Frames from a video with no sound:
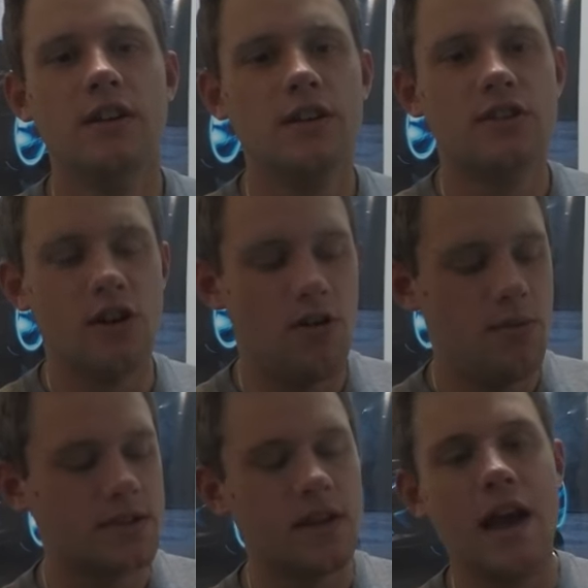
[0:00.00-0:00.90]
So
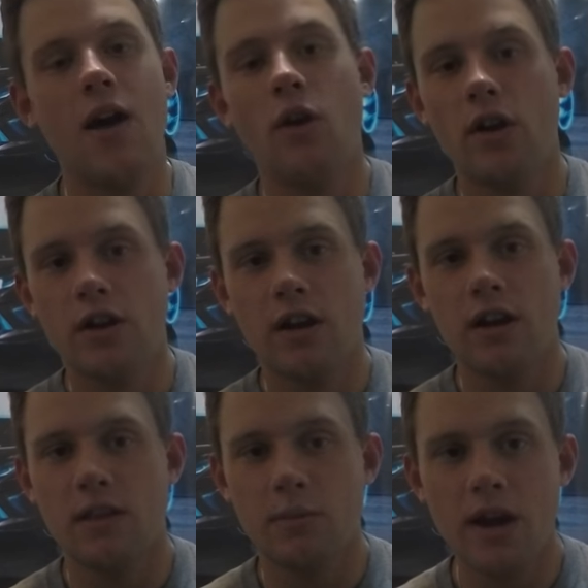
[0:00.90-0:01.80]
basically how hard you're
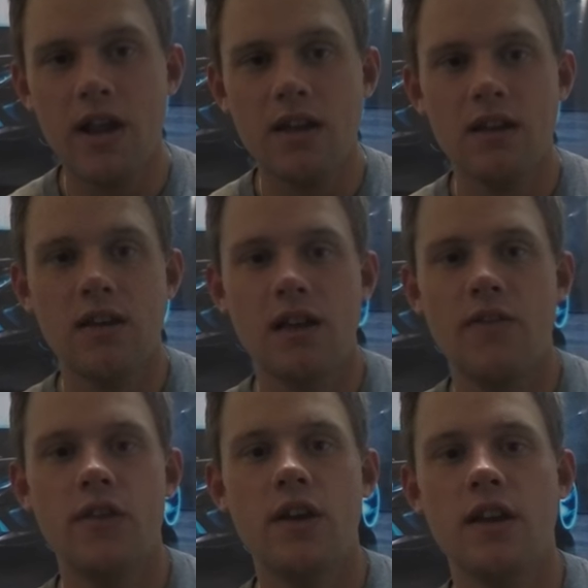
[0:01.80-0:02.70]
hitting the brake.
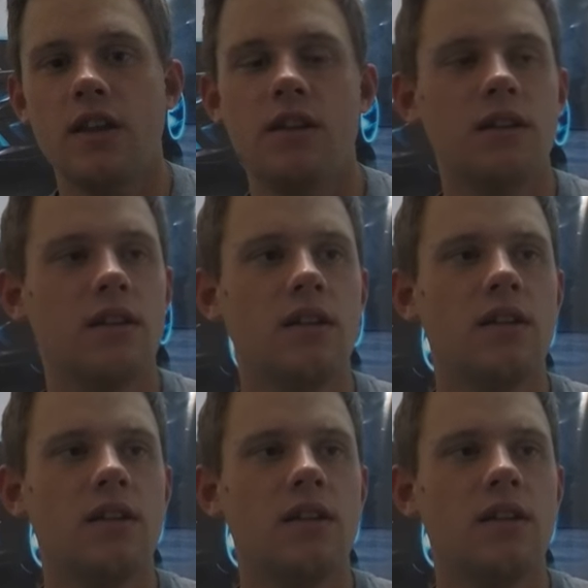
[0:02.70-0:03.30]
If you hit it,